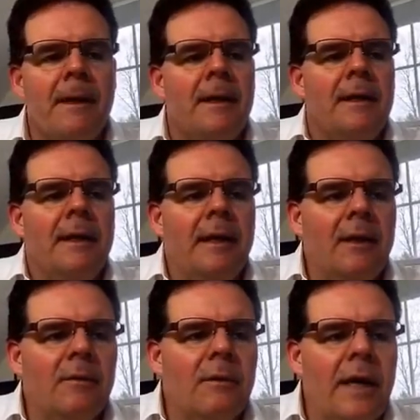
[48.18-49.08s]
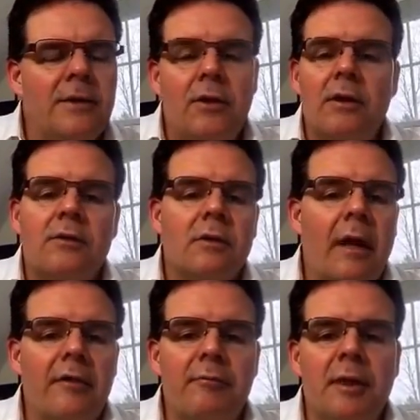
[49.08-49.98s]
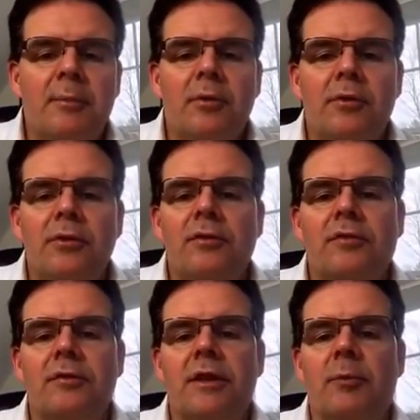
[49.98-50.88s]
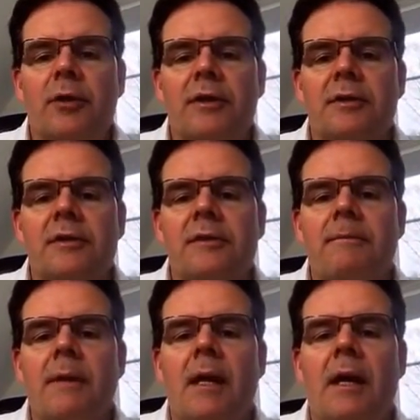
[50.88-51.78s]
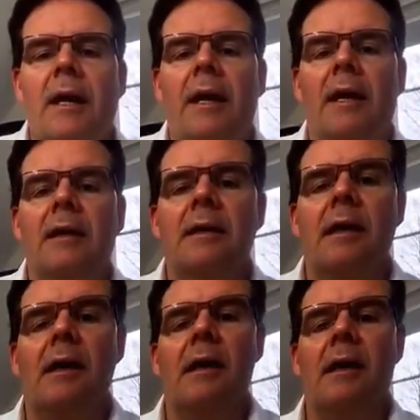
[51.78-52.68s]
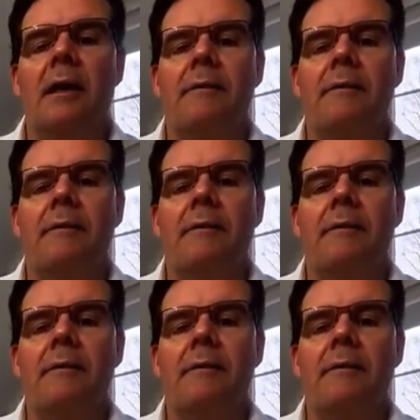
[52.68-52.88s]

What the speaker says: Now, I talk to a lot of people who use 3D printers, and I